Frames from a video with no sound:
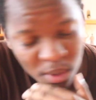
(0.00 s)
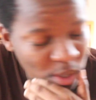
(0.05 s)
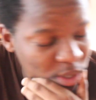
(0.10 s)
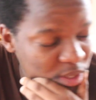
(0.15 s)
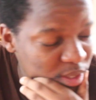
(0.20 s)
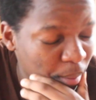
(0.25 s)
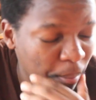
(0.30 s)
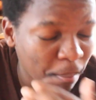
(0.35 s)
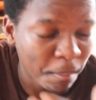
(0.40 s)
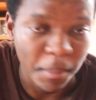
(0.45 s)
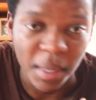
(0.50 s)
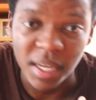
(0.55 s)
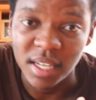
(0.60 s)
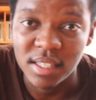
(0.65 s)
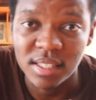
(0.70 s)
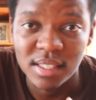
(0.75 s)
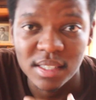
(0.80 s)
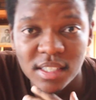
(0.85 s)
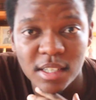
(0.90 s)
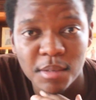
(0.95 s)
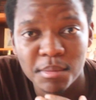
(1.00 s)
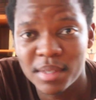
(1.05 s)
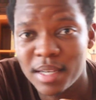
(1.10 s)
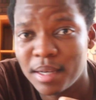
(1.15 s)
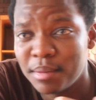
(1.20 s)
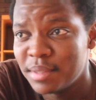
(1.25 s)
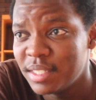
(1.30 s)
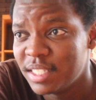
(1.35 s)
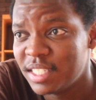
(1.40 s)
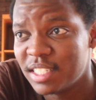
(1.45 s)
looked amazing,
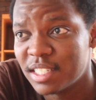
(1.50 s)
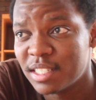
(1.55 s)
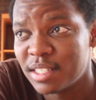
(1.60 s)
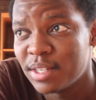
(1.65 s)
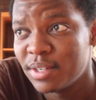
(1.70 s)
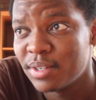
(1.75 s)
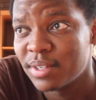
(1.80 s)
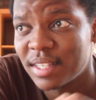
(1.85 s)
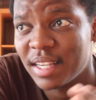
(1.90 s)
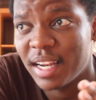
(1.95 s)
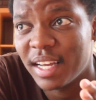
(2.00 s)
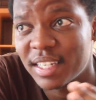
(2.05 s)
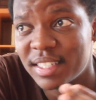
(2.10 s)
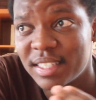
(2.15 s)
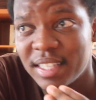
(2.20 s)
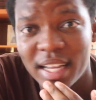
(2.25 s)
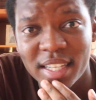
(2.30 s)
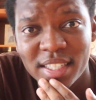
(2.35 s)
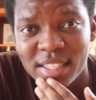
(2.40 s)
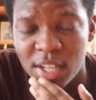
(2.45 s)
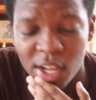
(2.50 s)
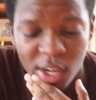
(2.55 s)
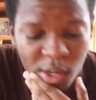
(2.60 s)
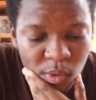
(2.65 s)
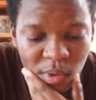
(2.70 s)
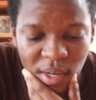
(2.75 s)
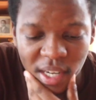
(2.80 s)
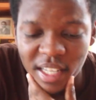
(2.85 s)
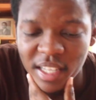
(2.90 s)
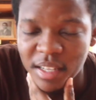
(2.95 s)
sometimes it just looked like that's not
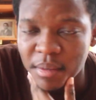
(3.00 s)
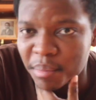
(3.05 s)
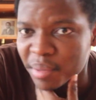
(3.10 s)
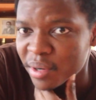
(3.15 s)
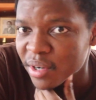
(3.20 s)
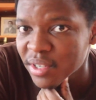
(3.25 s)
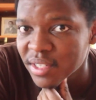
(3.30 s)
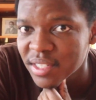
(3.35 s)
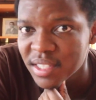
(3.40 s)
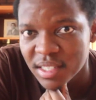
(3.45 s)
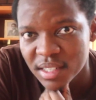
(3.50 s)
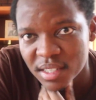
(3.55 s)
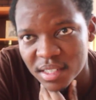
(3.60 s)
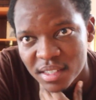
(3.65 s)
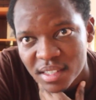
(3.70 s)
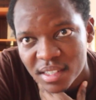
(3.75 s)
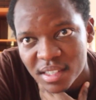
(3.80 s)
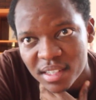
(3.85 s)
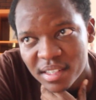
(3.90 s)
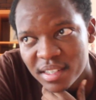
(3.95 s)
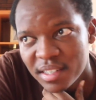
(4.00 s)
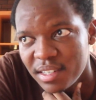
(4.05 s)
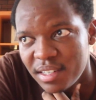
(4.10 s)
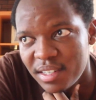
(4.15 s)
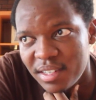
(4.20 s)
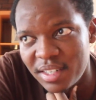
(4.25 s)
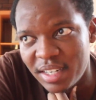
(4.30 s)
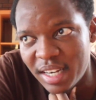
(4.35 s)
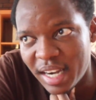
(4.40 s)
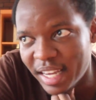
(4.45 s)
really a person.
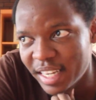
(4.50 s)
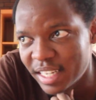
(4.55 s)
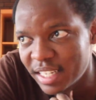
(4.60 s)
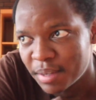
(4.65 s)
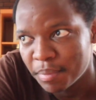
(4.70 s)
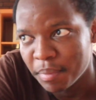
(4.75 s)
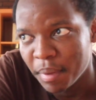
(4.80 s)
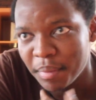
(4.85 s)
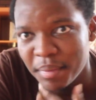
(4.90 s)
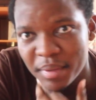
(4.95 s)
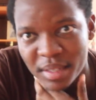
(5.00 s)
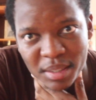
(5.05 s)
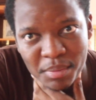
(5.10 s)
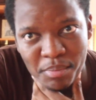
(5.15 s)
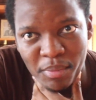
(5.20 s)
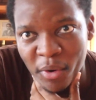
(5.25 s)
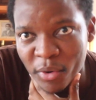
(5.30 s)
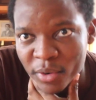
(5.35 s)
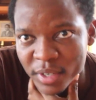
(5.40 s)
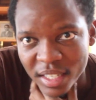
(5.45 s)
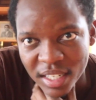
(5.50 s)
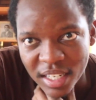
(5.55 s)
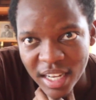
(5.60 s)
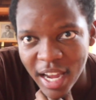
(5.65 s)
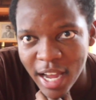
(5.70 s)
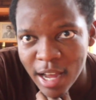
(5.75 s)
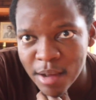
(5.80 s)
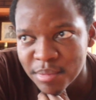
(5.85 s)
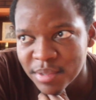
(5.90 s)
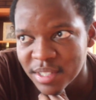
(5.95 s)
Like maybe it's motion
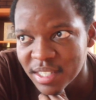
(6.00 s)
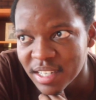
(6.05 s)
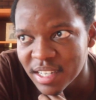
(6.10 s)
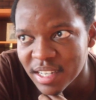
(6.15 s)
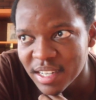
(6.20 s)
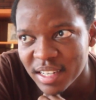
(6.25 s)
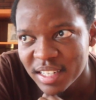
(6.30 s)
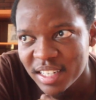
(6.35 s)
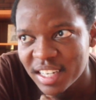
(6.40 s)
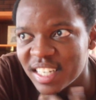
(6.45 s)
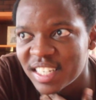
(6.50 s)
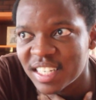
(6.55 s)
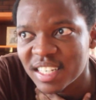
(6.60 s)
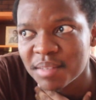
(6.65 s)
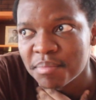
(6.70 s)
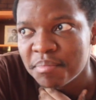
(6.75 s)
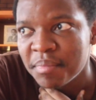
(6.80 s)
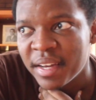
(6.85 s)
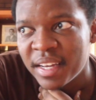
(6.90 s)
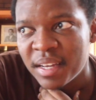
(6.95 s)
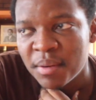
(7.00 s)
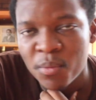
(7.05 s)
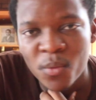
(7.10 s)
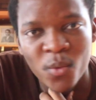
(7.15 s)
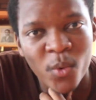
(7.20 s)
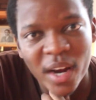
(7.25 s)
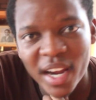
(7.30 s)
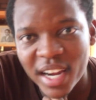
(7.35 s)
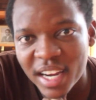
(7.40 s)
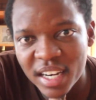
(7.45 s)
capture, they didn't make
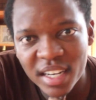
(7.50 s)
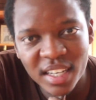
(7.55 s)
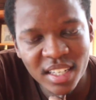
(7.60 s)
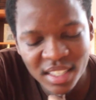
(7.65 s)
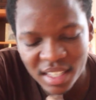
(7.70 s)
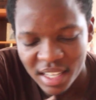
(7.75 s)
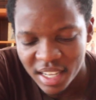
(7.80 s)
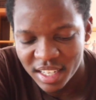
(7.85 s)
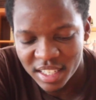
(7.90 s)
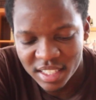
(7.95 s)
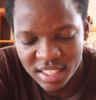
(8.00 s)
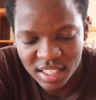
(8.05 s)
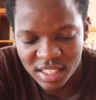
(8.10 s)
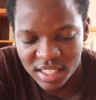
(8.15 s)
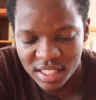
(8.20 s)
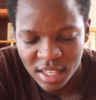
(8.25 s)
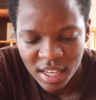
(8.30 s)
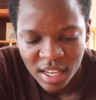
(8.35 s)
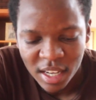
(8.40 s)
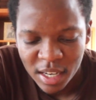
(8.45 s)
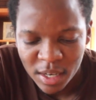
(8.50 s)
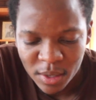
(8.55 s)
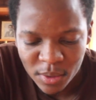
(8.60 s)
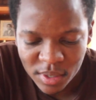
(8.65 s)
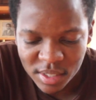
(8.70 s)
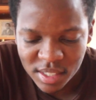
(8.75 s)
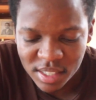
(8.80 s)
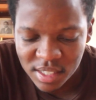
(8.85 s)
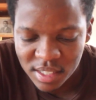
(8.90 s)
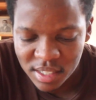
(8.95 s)
him wear anything, it's just, it
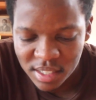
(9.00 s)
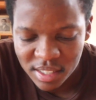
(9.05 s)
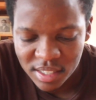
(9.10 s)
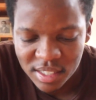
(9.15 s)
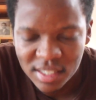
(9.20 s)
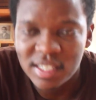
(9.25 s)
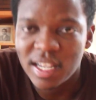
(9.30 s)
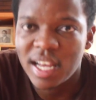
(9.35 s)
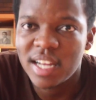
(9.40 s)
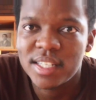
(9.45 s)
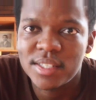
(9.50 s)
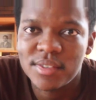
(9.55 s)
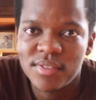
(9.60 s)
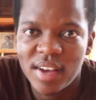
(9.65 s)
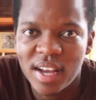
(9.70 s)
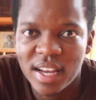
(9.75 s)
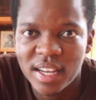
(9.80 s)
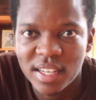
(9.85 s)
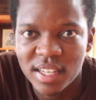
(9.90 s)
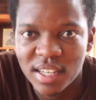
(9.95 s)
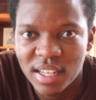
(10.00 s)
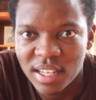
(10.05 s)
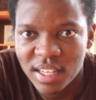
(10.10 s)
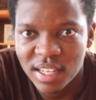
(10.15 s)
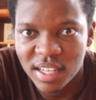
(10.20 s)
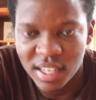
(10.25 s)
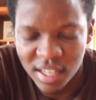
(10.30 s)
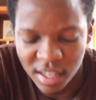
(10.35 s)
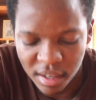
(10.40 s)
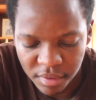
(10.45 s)
wasn't satisfying
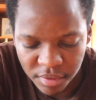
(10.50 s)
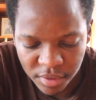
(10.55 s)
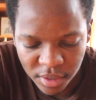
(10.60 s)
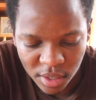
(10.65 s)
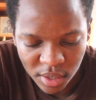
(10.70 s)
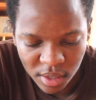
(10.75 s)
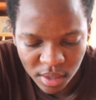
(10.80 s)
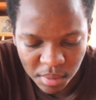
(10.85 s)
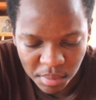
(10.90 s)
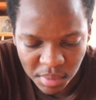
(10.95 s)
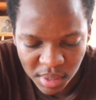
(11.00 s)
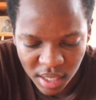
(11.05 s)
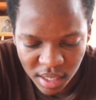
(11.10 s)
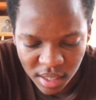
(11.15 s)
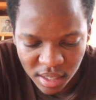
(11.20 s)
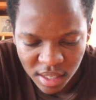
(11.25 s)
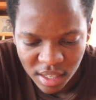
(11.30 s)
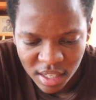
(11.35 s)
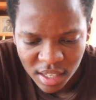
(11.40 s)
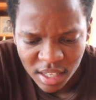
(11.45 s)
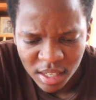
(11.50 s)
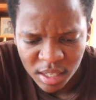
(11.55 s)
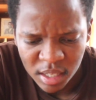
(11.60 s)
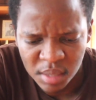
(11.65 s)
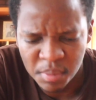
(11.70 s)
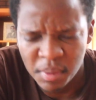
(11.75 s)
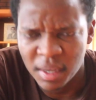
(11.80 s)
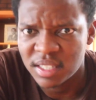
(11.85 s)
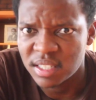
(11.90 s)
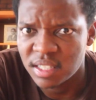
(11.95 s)
enough, you know what I'm saying?
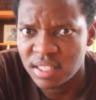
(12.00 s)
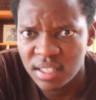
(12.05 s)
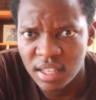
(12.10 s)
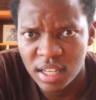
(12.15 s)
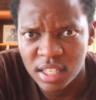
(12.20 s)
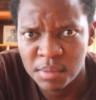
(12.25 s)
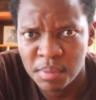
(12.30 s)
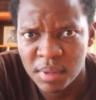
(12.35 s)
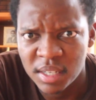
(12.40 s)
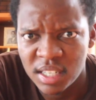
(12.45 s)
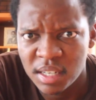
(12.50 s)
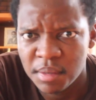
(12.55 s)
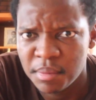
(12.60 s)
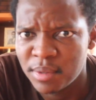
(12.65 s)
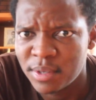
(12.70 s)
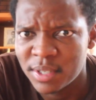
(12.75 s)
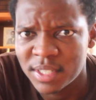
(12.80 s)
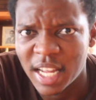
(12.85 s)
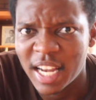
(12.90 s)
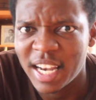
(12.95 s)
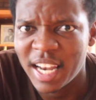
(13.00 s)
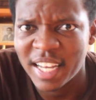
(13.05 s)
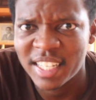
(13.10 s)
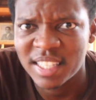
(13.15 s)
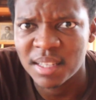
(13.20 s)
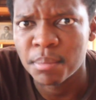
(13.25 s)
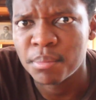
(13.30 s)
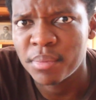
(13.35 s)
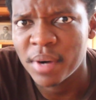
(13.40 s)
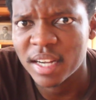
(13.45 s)
Especially because I like
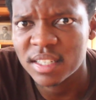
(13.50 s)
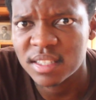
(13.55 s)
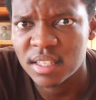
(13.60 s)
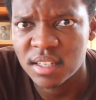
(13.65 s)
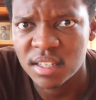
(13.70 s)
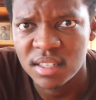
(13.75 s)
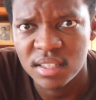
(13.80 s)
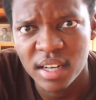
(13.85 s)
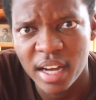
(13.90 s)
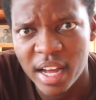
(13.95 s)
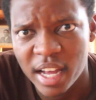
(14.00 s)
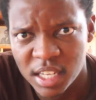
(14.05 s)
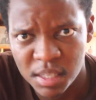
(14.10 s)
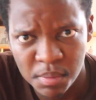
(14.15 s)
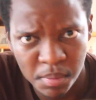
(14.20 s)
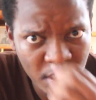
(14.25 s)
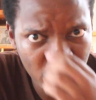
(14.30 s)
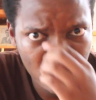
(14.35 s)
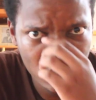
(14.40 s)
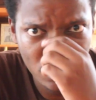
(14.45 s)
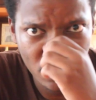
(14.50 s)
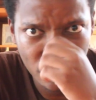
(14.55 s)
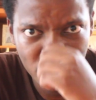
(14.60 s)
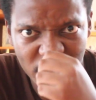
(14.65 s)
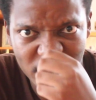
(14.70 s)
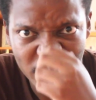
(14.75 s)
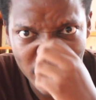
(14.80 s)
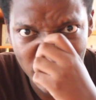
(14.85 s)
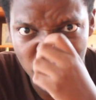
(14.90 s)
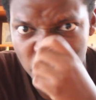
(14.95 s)
the practical aspects of
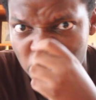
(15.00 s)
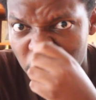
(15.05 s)
it. Like